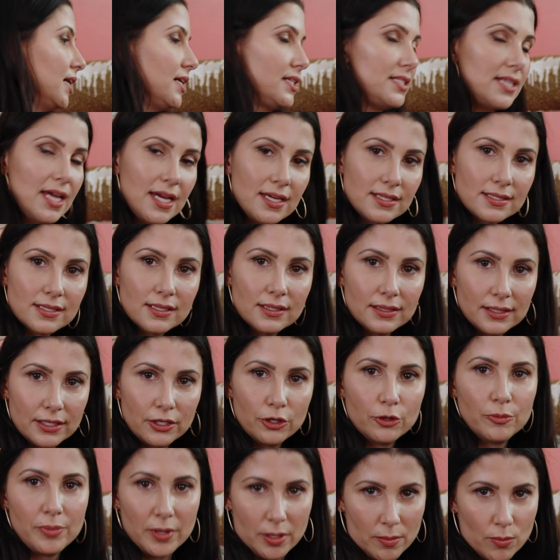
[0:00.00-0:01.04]
It takes a
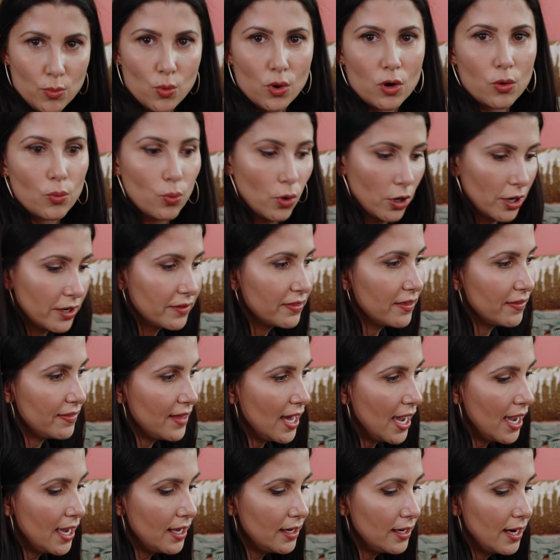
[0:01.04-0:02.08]
little bit more work than
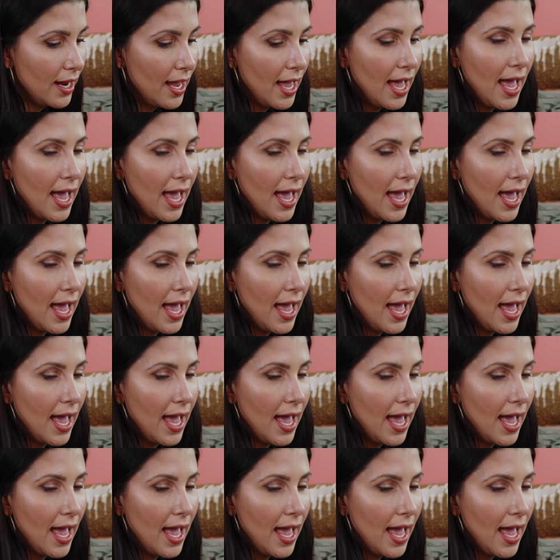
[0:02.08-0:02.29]
that.